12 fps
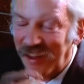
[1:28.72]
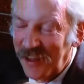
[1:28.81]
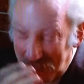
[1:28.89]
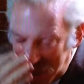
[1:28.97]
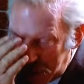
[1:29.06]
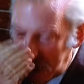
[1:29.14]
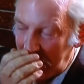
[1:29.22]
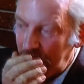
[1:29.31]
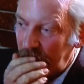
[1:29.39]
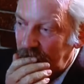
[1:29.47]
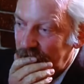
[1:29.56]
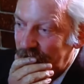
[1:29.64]
My
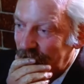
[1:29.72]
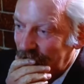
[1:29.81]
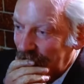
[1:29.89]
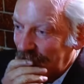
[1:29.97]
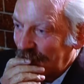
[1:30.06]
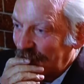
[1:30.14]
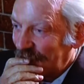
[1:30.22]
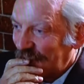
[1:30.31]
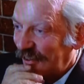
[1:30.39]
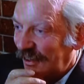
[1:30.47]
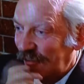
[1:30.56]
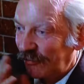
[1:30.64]
hands
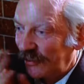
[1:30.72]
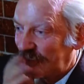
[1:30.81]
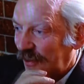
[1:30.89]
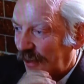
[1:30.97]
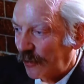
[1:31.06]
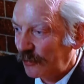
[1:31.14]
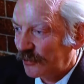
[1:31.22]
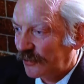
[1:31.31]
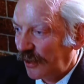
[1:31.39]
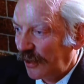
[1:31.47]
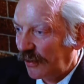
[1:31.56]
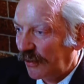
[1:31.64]
everything. I
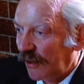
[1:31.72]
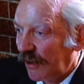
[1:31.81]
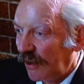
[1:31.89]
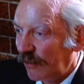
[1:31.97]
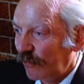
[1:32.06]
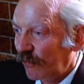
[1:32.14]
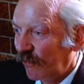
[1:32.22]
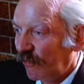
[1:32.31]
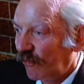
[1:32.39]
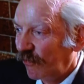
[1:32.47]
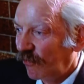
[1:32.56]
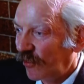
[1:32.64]
was dead.
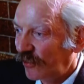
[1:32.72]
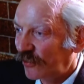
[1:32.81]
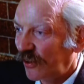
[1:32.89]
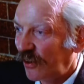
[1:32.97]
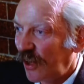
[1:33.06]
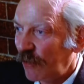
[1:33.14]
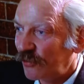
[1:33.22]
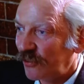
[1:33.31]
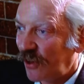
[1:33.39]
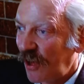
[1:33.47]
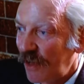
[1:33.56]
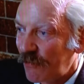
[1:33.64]
And suddenly I
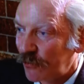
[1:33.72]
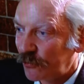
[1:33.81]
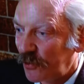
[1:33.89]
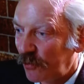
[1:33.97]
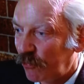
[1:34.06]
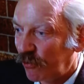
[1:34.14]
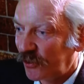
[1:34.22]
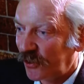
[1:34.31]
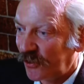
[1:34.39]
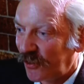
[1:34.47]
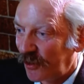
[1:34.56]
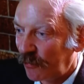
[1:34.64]
was alive. I was being
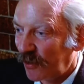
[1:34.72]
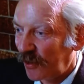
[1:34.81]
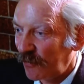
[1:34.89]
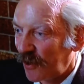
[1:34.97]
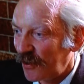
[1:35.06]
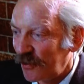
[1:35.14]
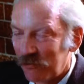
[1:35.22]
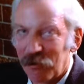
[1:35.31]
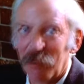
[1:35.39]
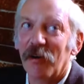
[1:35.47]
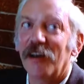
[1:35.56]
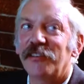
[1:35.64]
pulled out of there by my
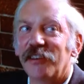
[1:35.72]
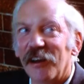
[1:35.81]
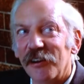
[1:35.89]
hero, my